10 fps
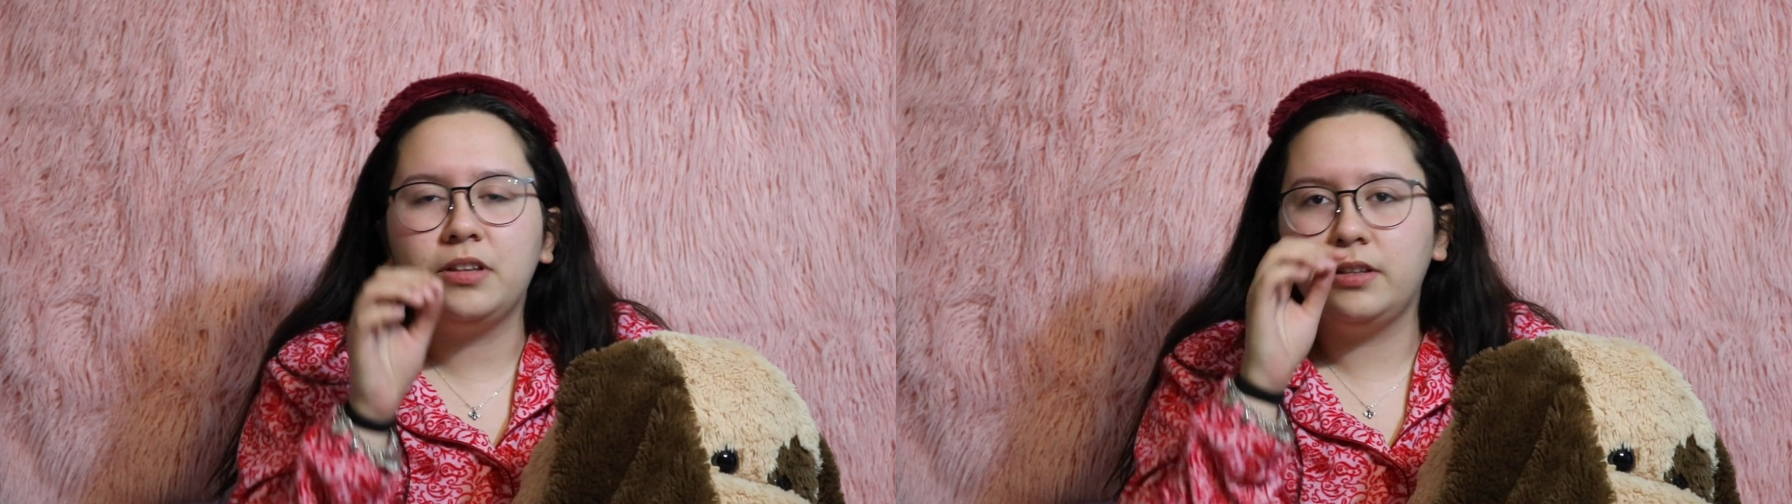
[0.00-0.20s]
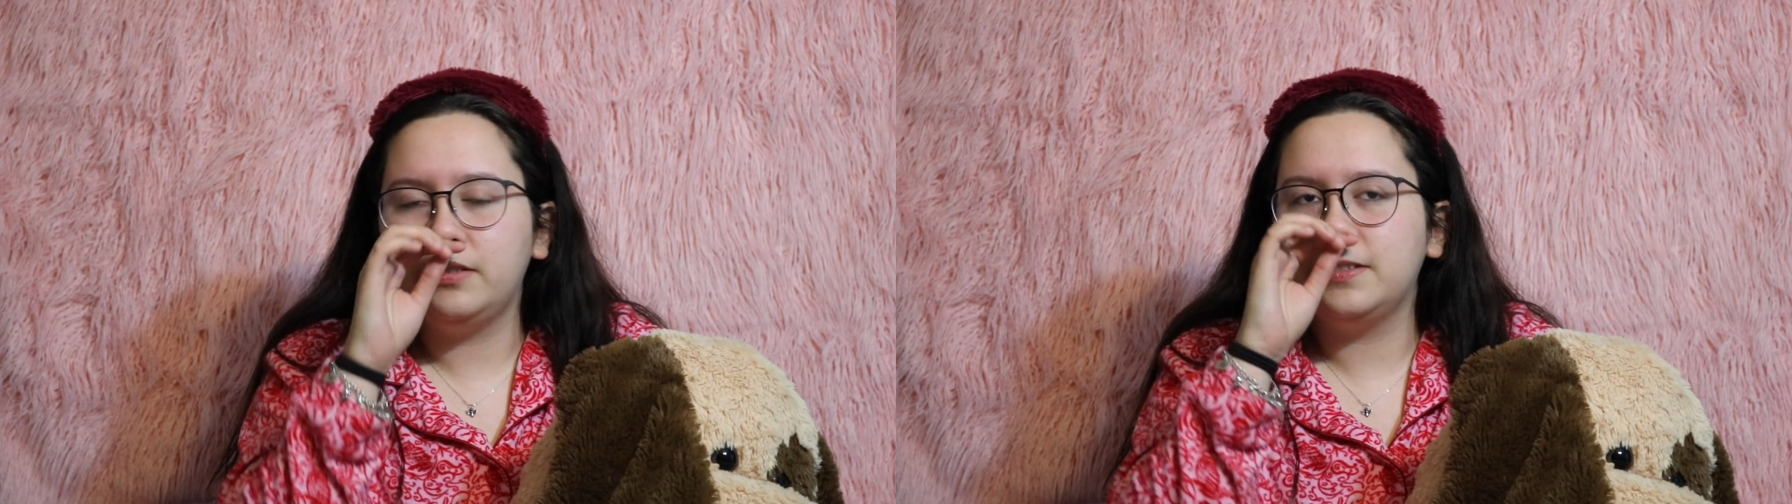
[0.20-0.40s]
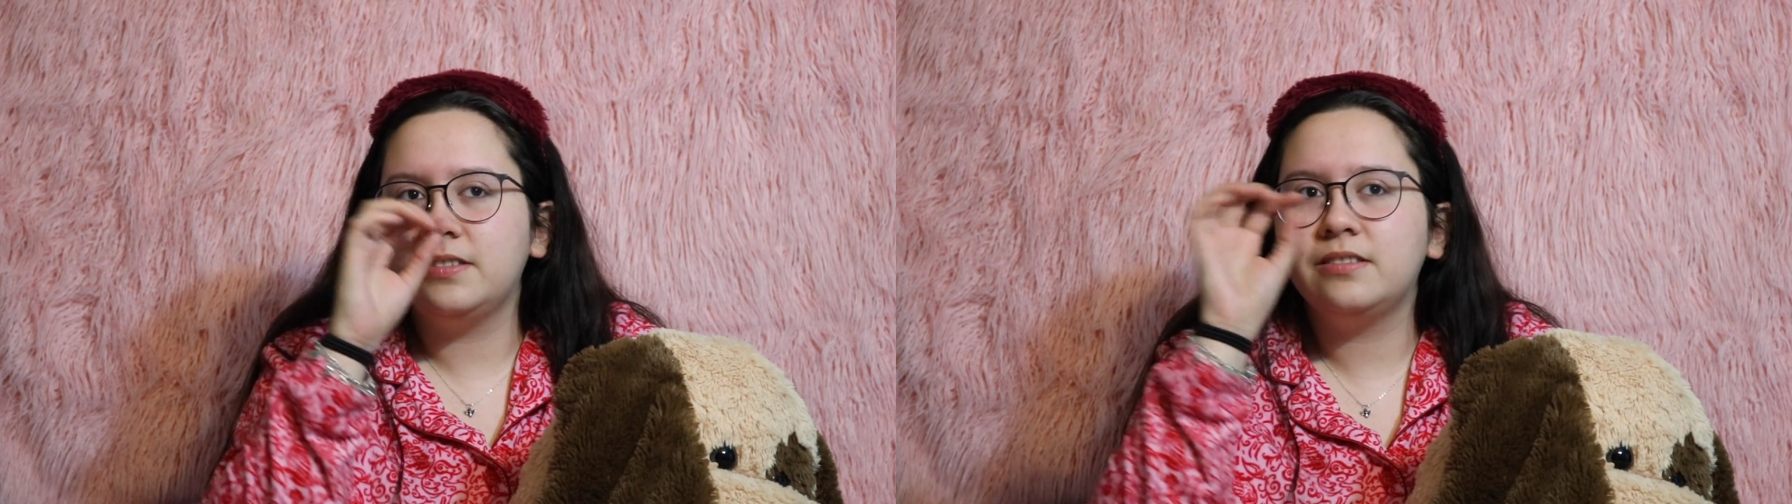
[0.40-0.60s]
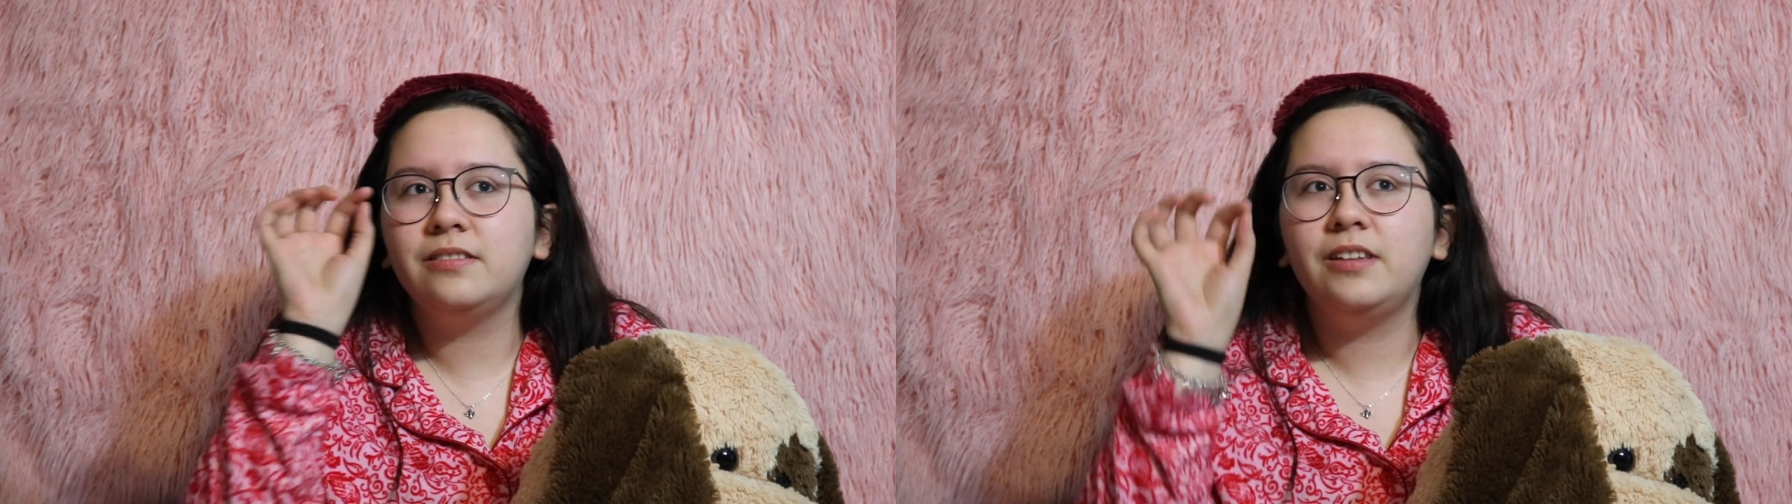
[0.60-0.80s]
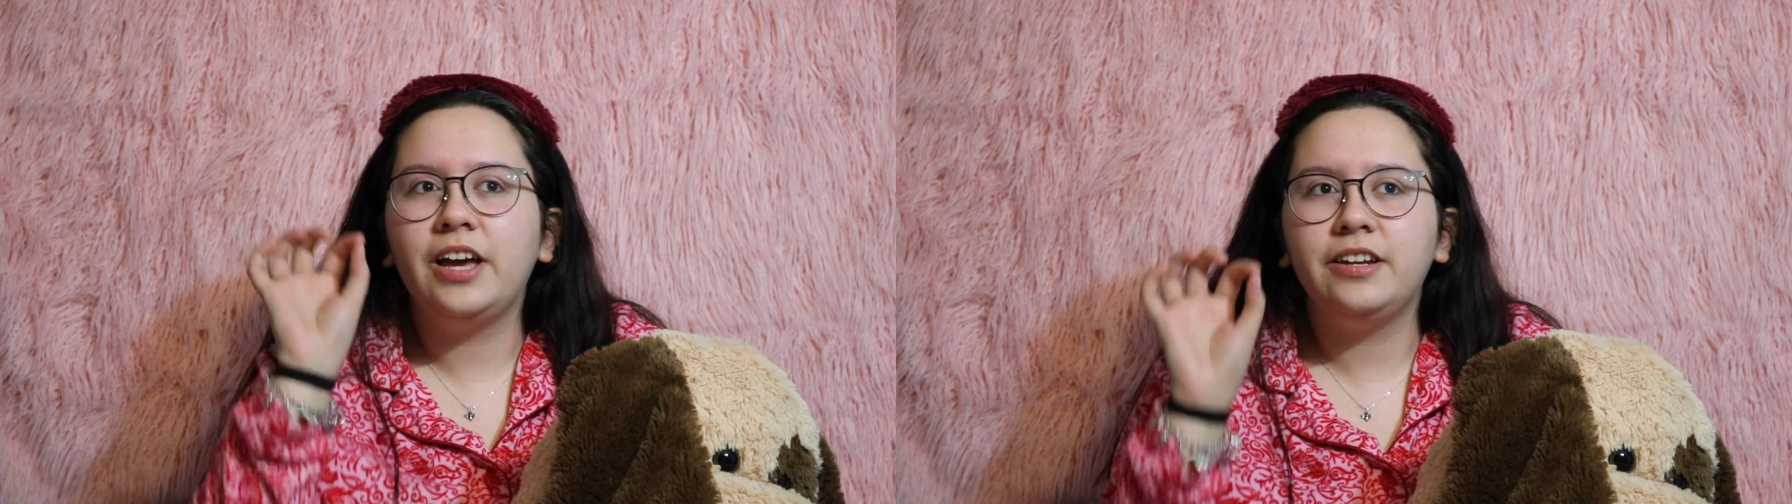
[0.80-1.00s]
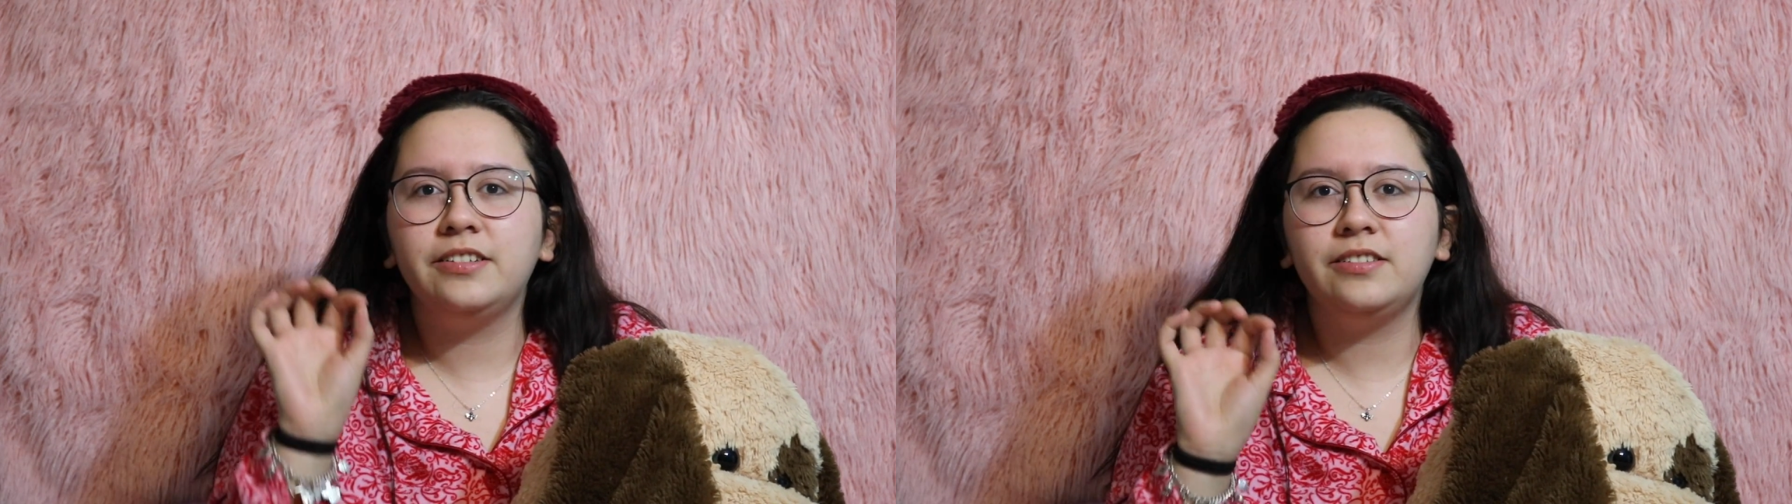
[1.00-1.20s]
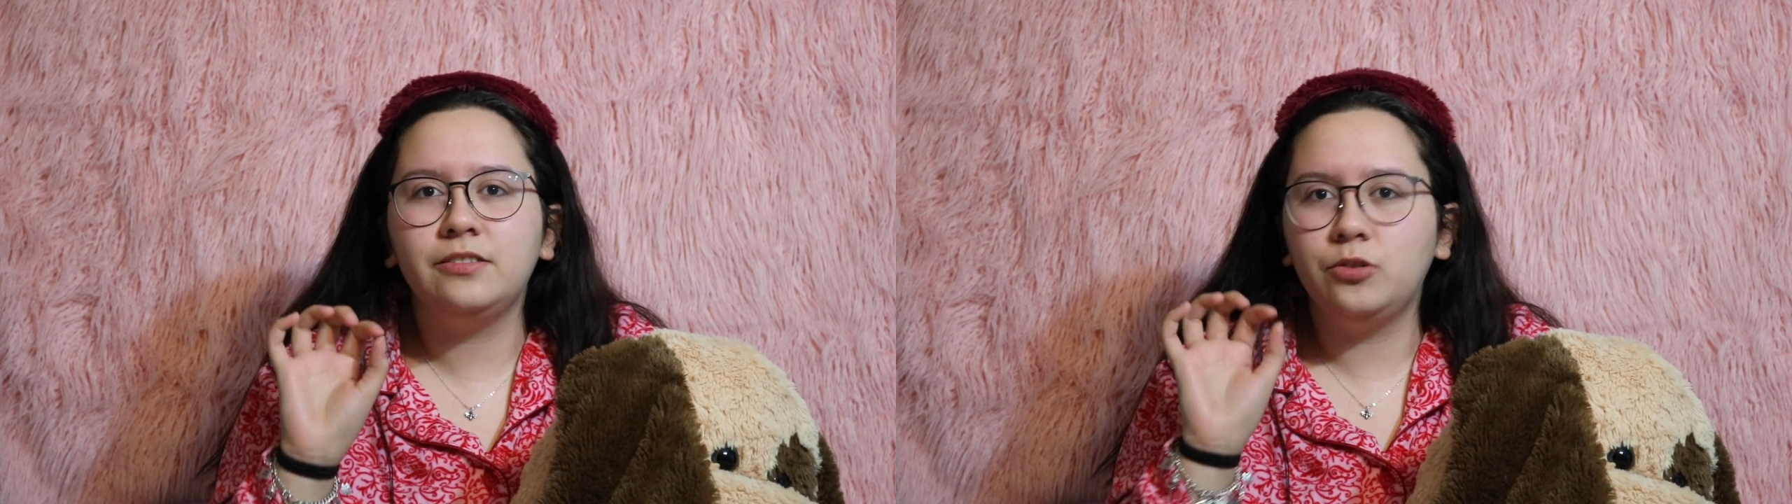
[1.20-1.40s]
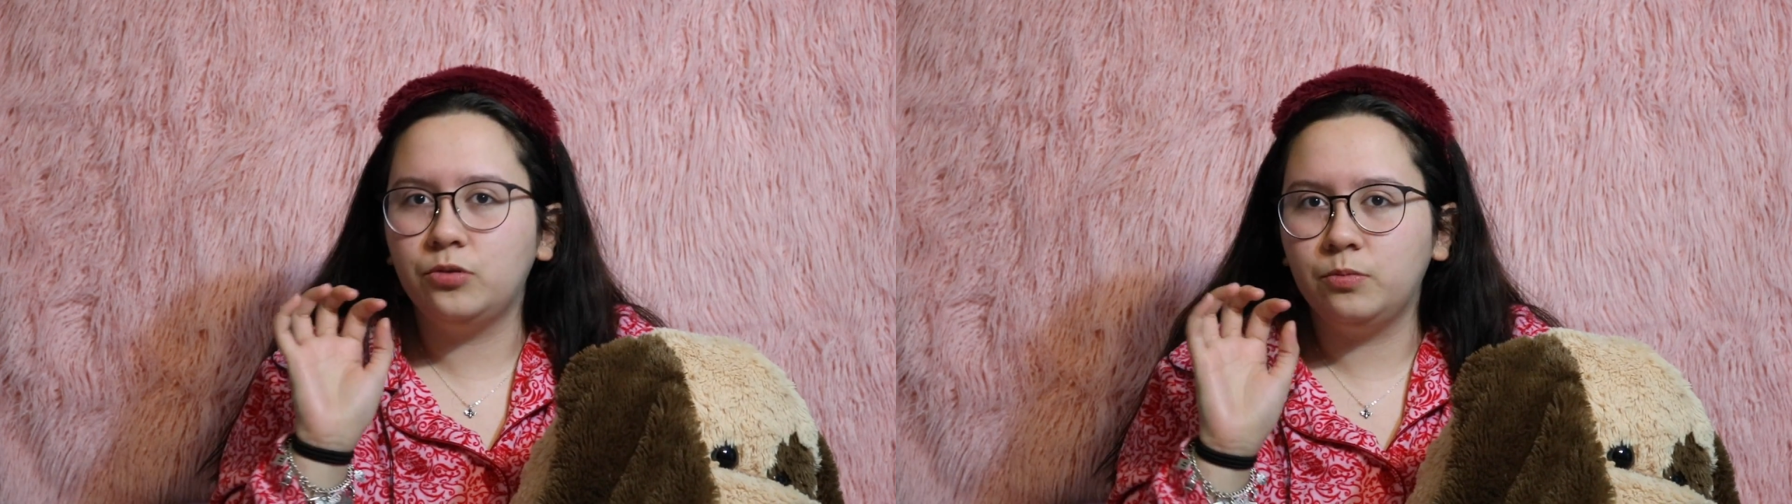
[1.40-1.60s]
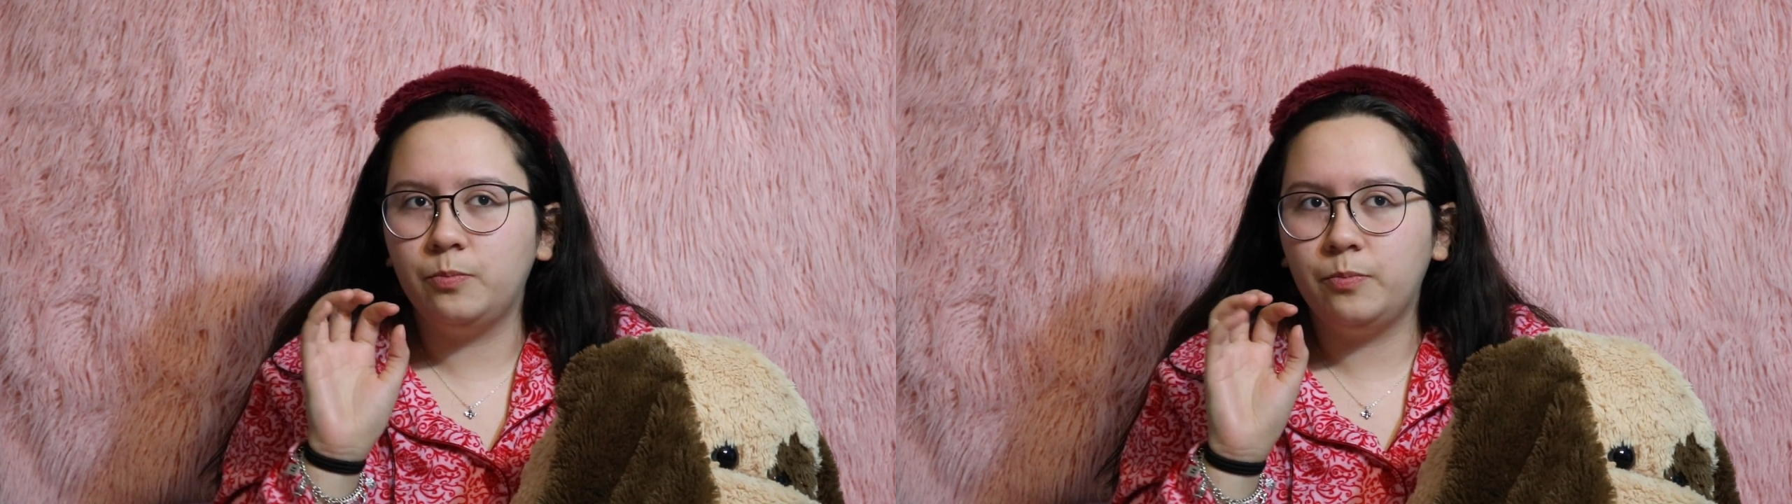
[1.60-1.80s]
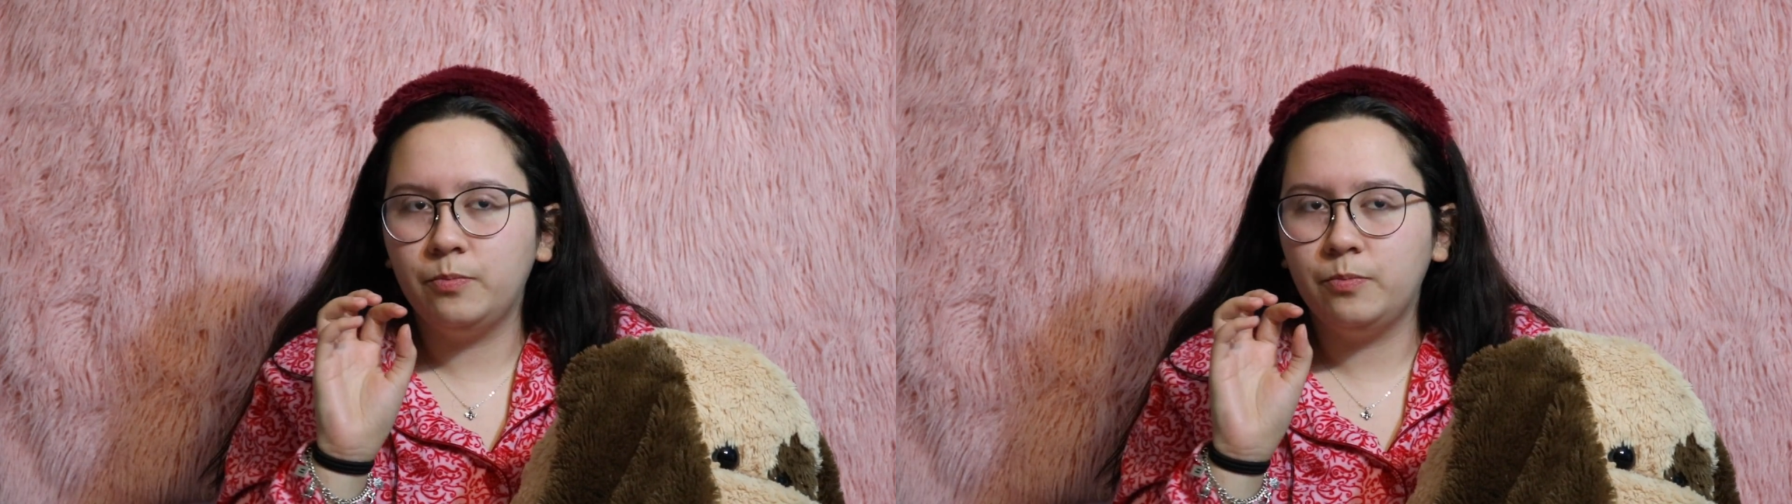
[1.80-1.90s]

at like the slightest little